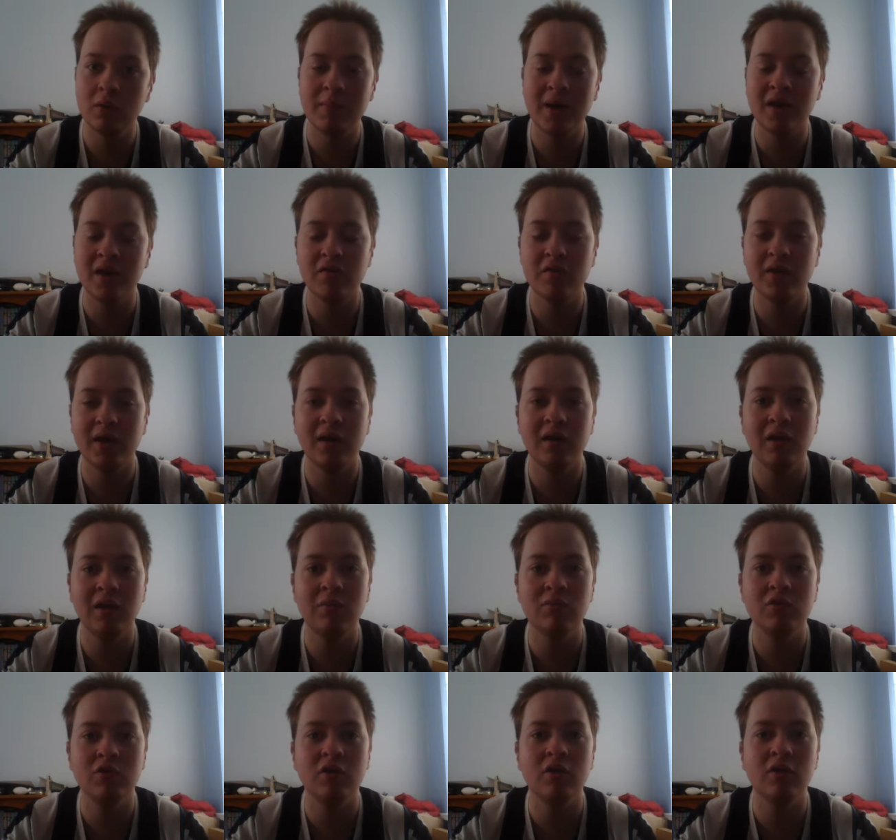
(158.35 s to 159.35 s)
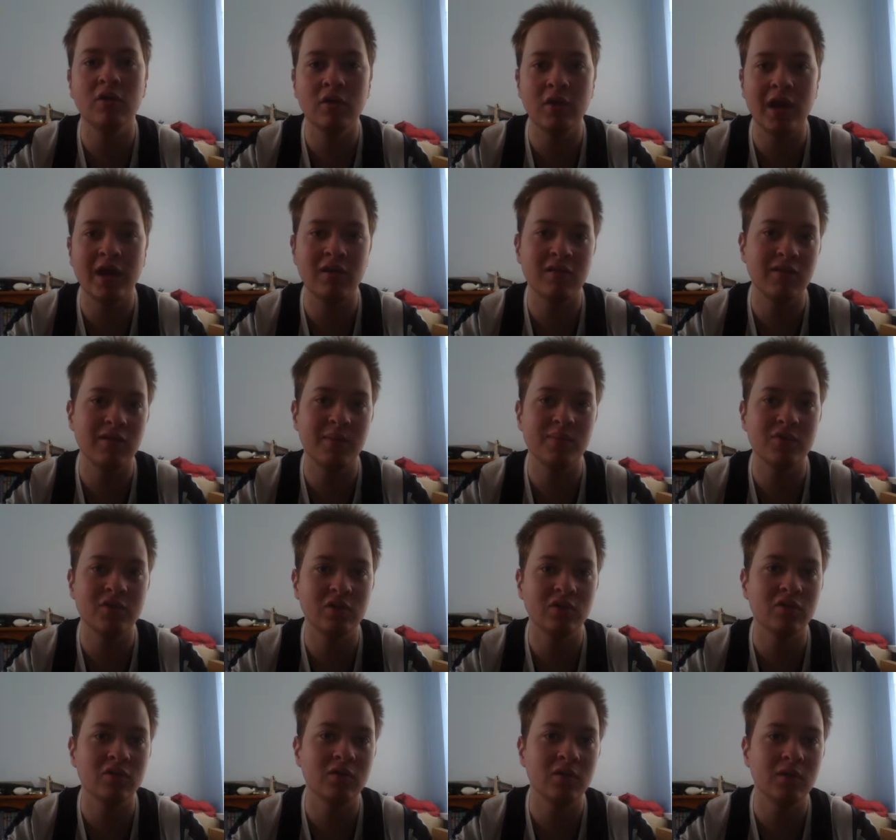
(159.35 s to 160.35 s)
the Mass Effect games are the
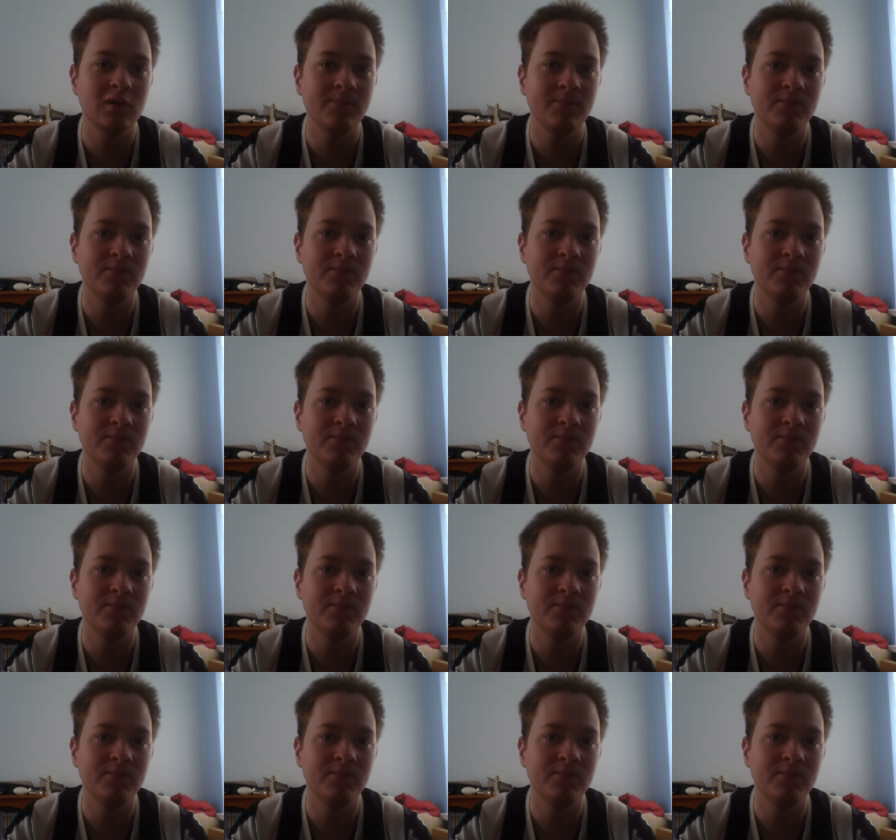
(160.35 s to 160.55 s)
exceptions,